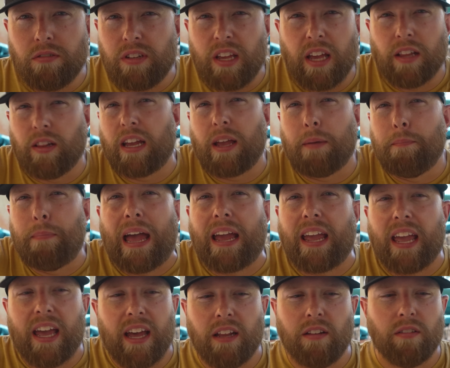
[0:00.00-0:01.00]
Yeah, like a
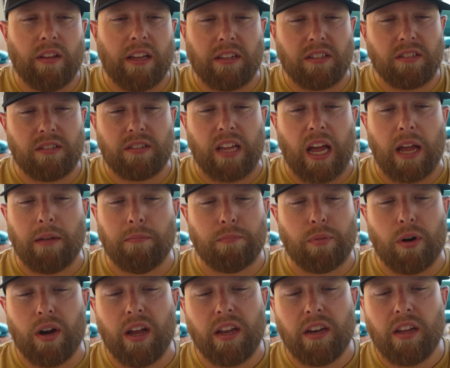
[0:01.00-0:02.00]
baguette, like type
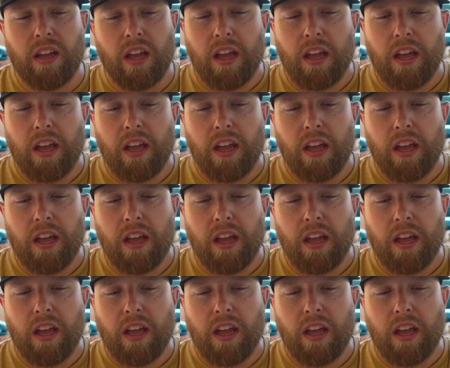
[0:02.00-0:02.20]
bread.